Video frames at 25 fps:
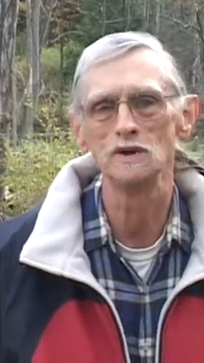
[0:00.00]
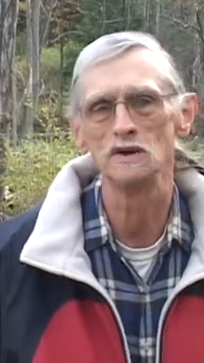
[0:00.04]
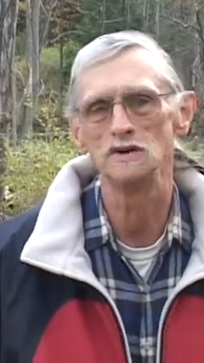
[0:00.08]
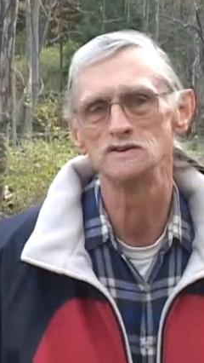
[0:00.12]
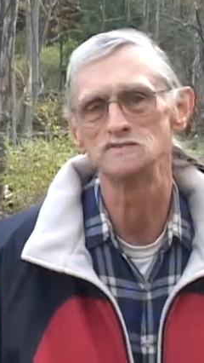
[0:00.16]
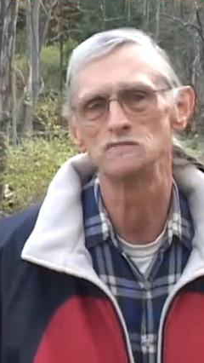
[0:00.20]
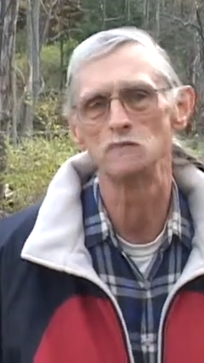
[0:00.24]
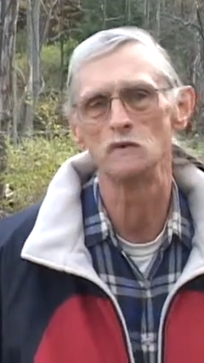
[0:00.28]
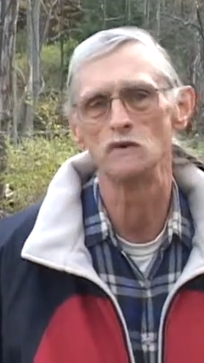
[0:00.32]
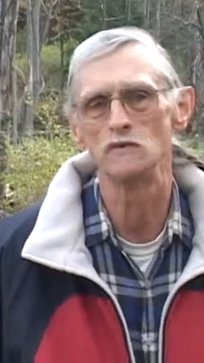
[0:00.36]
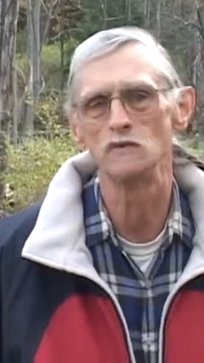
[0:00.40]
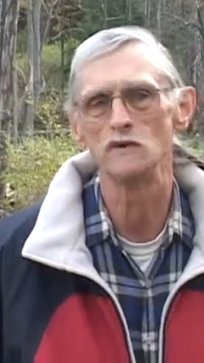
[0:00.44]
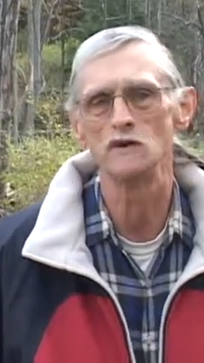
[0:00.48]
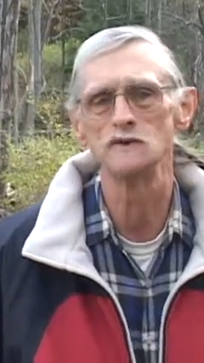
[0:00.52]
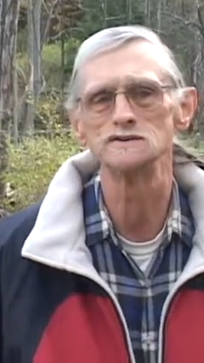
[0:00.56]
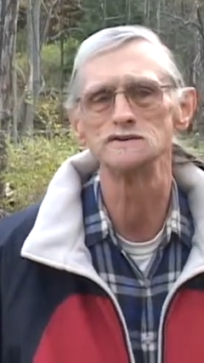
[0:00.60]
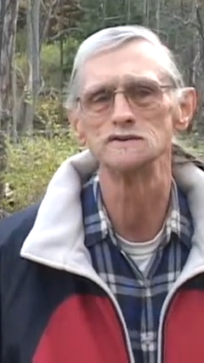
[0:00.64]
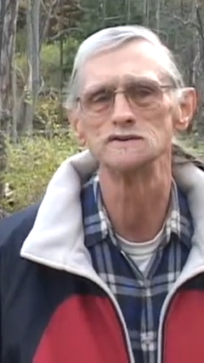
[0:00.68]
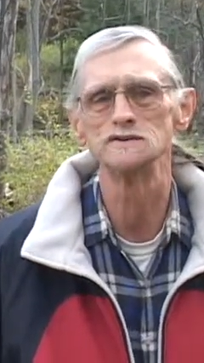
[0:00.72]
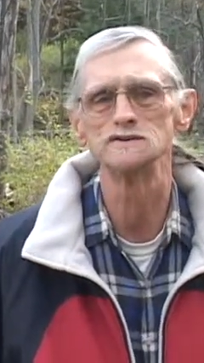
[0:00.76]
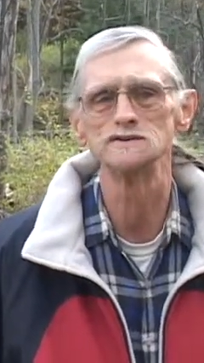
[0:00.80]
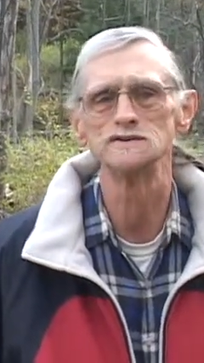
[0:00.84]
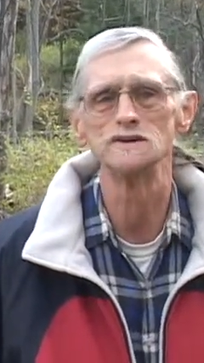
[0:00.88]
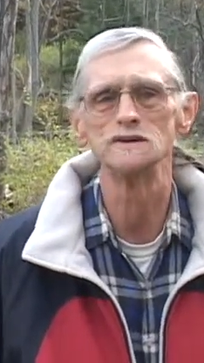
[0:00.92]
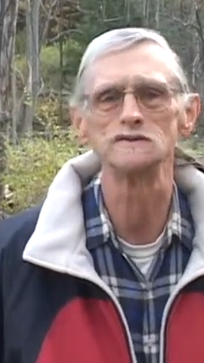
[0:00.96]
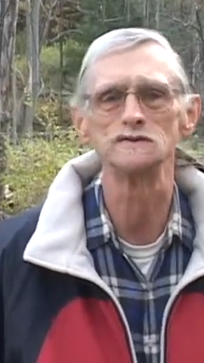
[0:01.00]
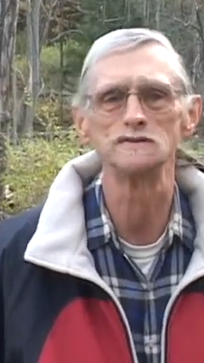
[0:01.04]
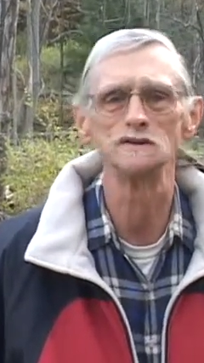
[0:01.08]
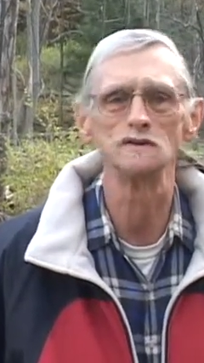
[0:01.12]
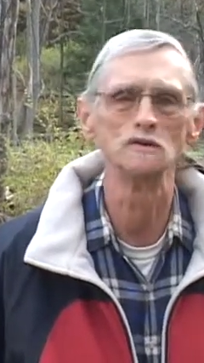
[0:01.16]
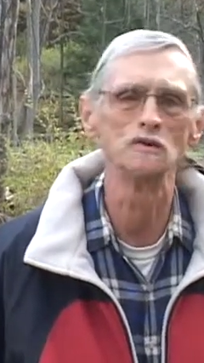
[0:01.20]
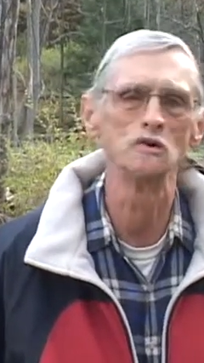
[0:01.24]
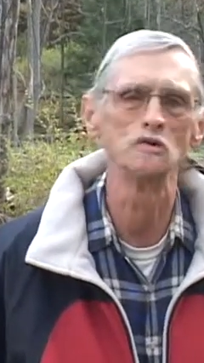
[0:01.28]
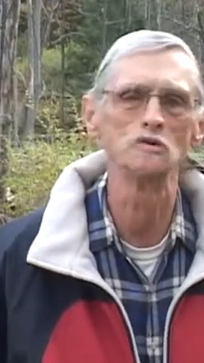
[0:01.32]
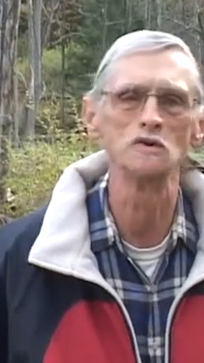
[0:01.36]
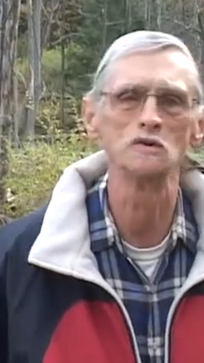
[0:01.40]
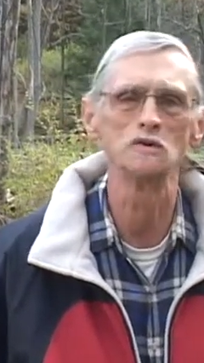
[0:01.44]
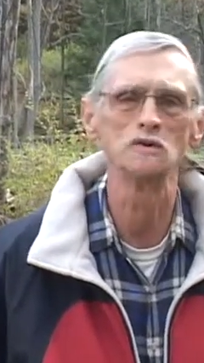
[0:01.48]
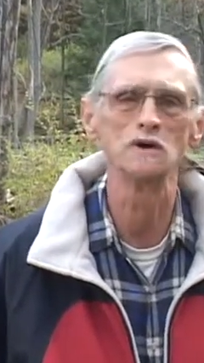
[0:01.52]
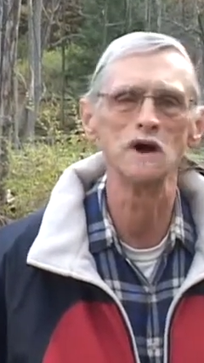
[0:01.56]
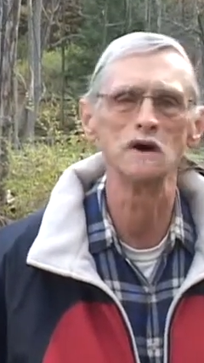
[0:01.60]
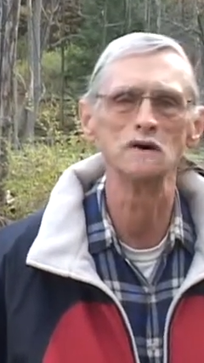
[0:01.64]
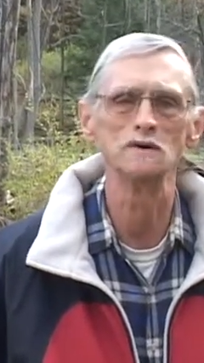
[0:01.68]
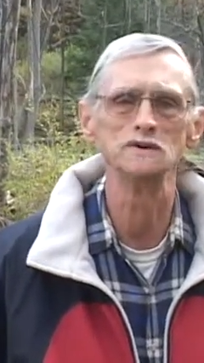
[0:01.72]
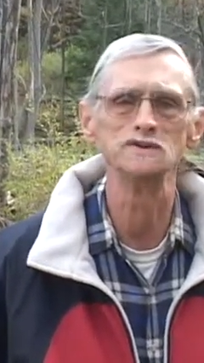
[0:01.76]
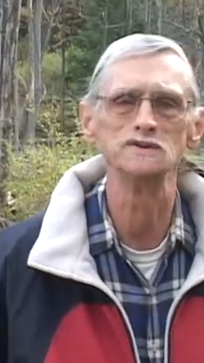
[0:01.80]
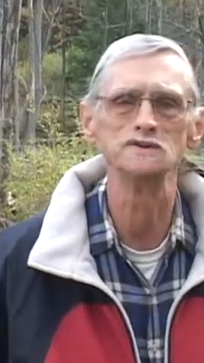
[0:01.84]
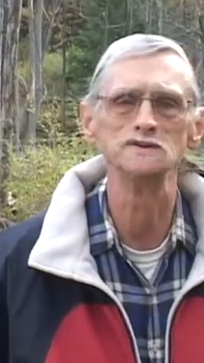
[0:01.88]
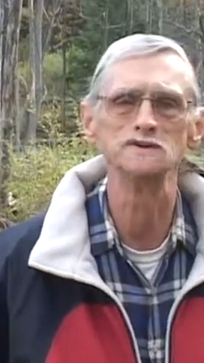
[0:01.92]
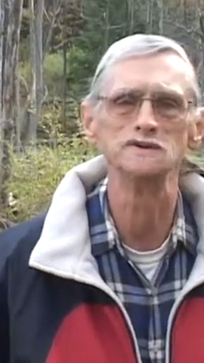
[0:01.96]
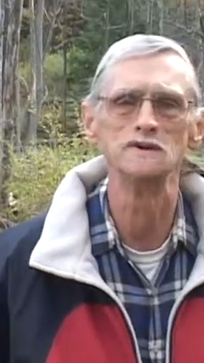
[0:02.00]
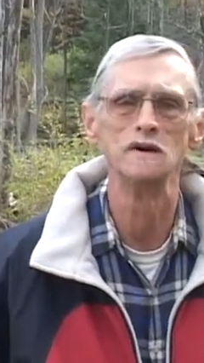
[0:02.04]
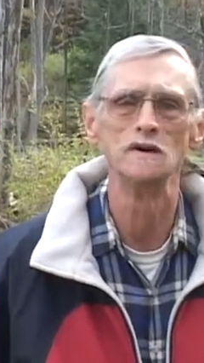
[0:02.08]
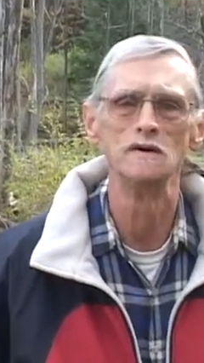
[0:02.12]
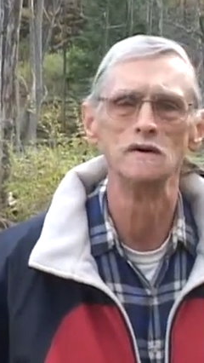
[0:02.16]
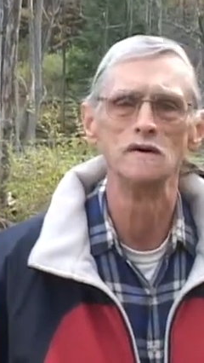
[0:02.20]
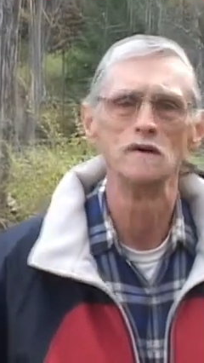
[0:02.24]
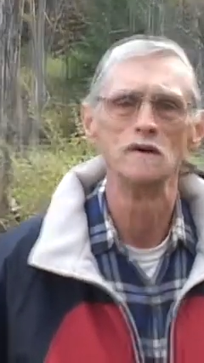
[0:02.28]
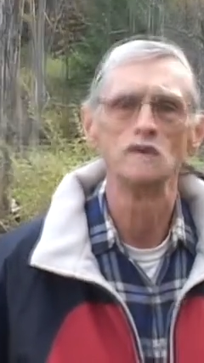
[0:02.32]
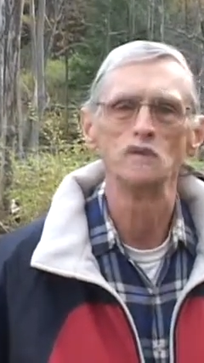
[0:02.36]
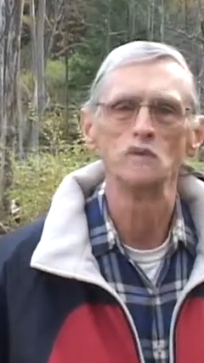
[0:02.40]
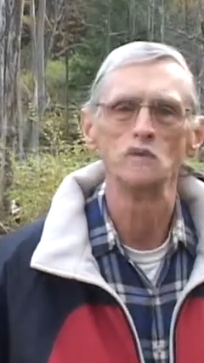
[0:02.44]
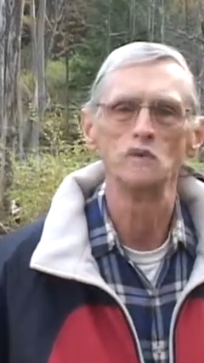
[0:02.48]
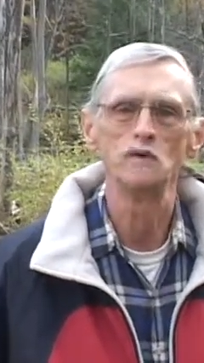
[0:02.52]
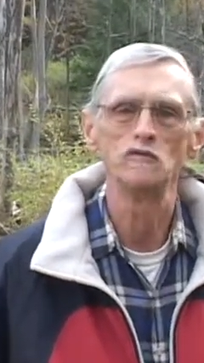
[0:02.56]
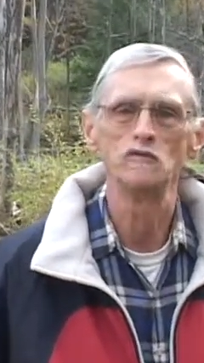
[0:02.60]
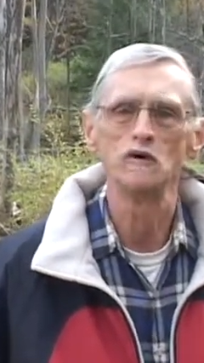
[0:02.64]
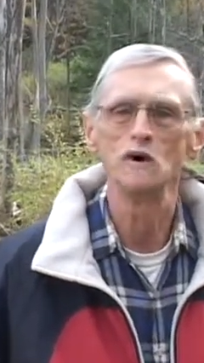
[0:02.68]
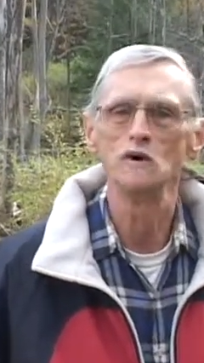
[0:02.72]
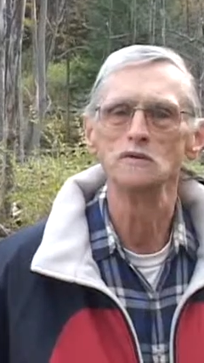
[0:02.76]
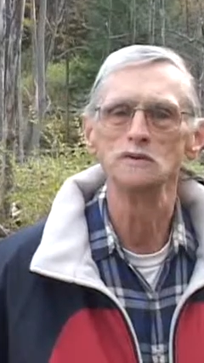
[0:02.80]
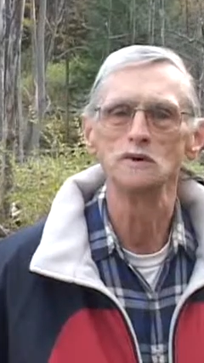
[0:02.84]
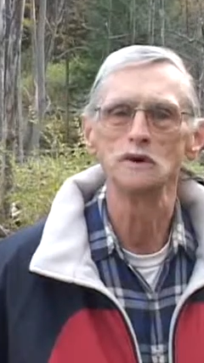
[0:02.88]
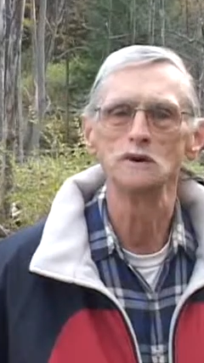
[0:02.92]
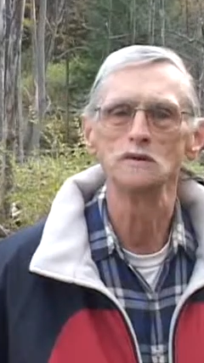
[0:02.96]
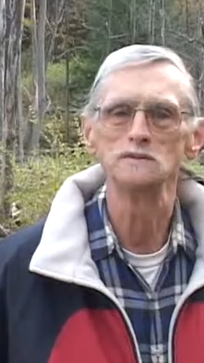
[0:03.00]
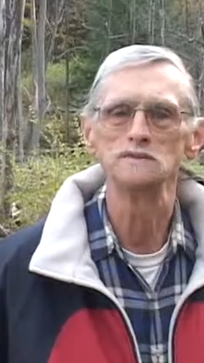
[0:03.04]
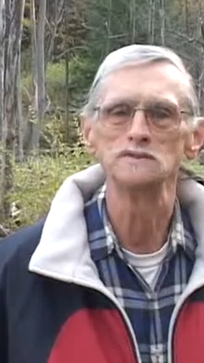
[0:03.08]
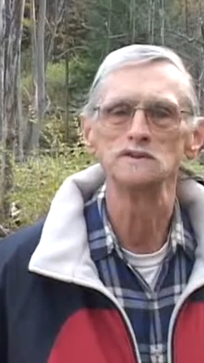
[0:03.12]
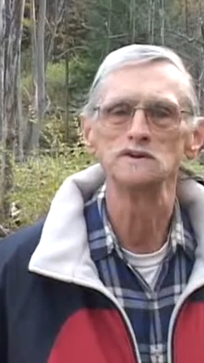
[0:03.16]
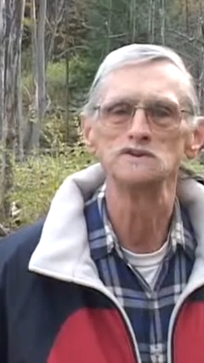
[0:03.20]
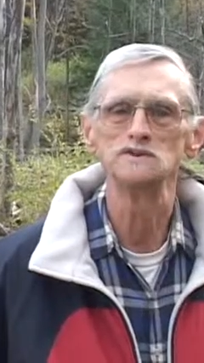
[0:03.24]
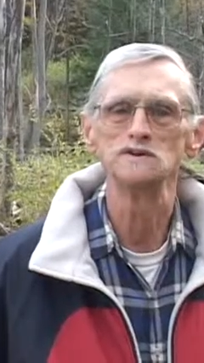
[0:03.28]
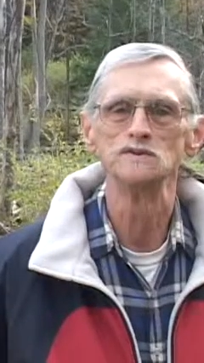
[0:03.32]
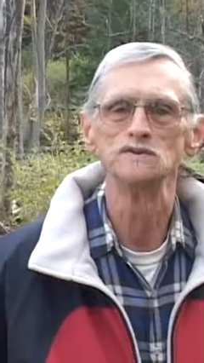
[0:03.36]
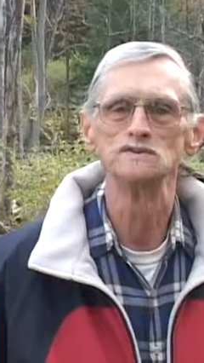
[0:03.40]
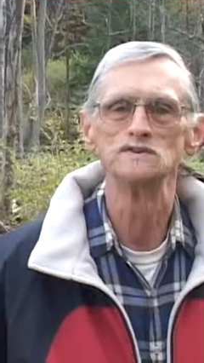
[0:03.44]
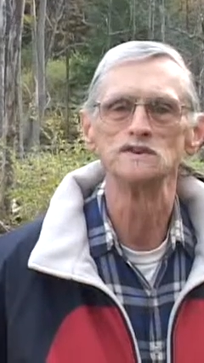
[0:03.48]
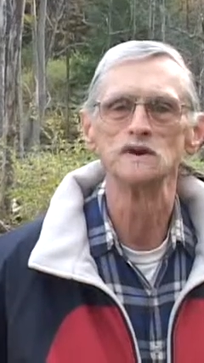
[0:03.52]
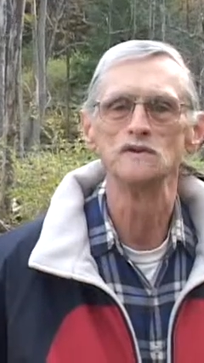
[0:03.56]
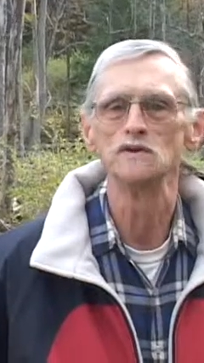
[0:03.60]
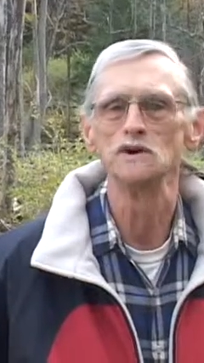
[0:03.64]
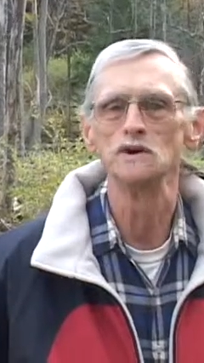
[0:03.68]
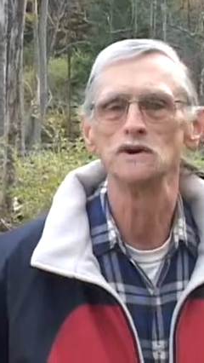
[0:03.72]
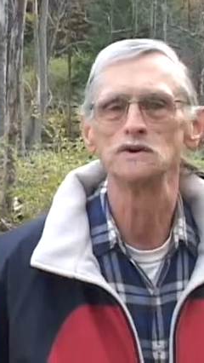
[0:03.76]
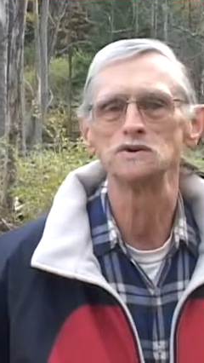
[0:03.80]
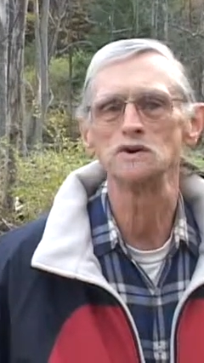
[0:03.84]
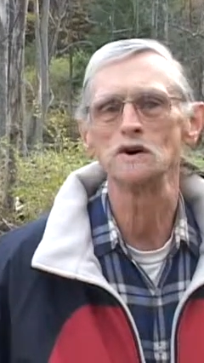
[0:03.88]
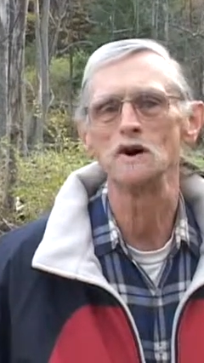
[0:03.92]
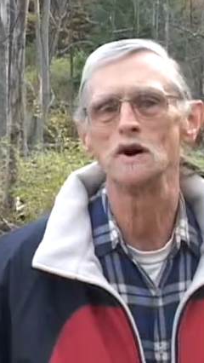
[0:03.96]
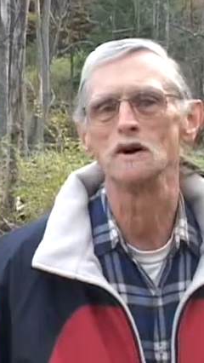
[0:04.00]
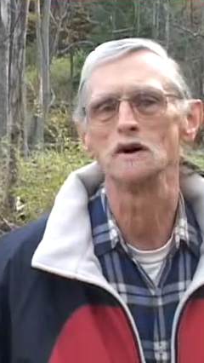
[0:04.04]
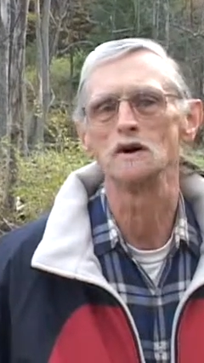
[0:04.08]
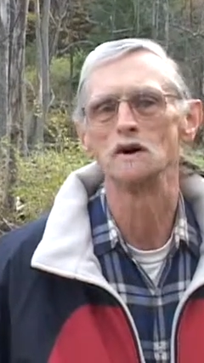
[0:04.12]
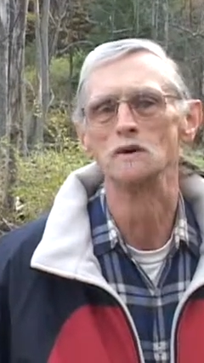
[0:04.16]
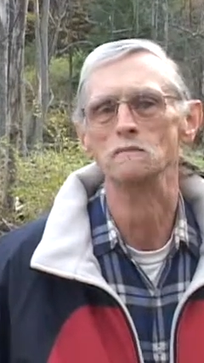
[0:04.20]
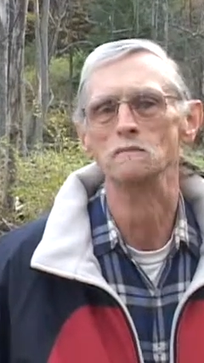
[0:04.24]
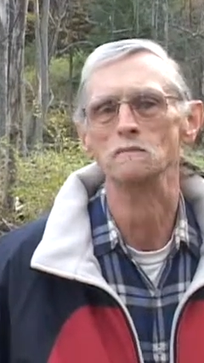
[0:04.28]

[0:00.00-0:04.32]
as professors at the local colleges. We found out that she was giving a talk.